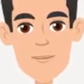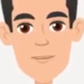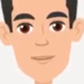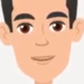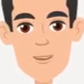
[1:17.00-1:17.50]

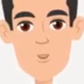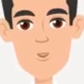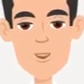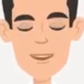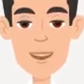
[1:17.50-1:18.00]
This
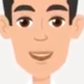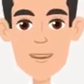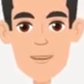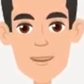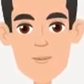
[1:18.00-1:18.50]
usually
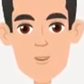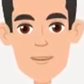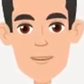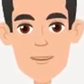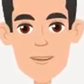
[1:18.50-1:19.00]
takes about 2
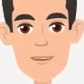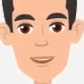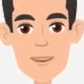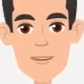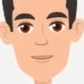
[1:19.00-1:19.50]
to 3
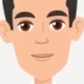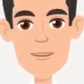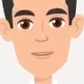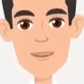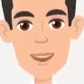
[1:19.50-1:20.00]
minutes,
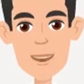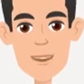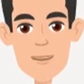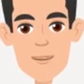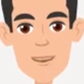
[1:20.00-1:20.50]
depending
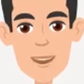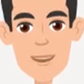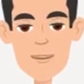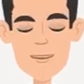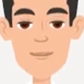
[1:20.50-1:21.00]
on your
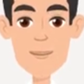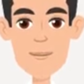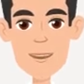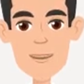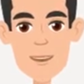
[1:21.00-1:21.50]
desired level
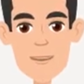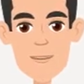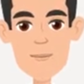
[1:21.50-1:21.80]
of doneness.